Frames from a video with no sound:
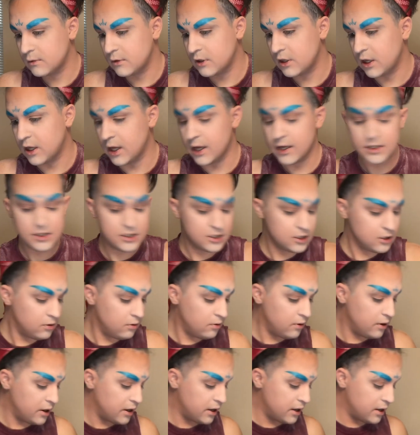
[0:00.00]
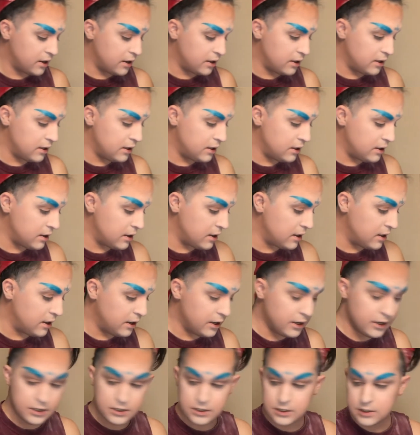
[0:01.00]
Let's go ahead
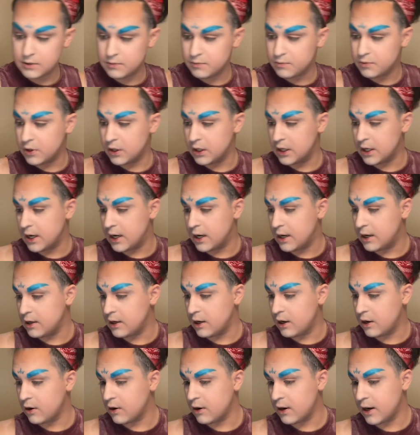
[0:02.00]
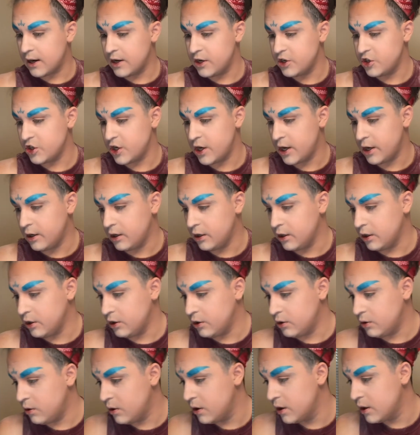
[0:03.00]
and put on our
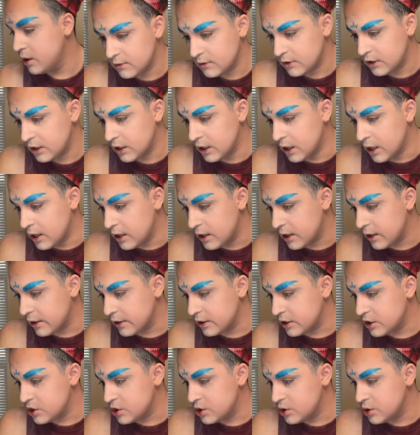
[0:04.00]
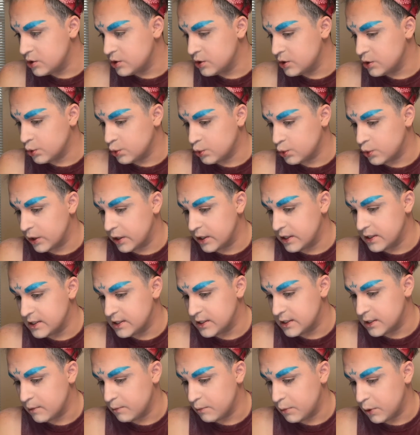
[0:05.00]
eyeshadow. And they just use a really
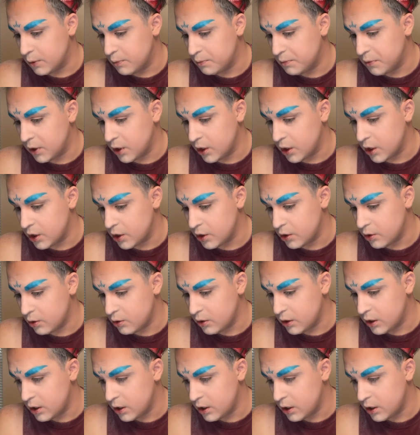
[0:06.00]
simple blue